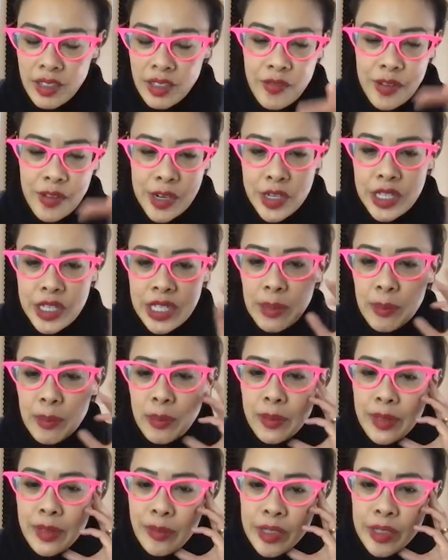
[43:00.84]
finishing
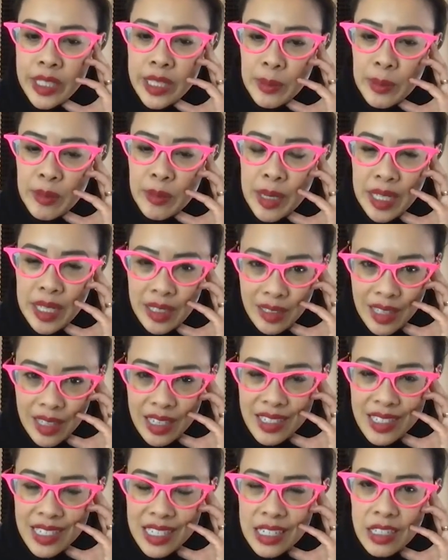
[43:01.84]
up with some of my
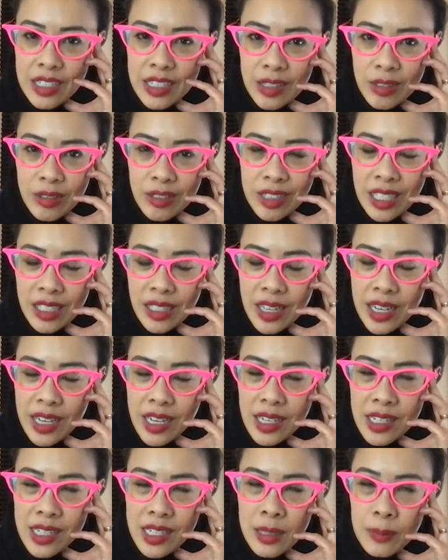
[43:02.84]
legacy consulting
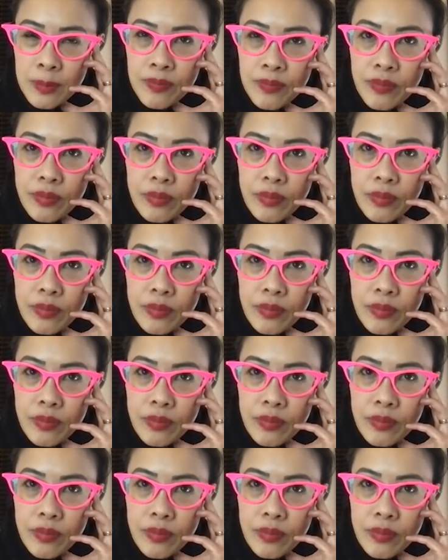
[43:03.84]
clients.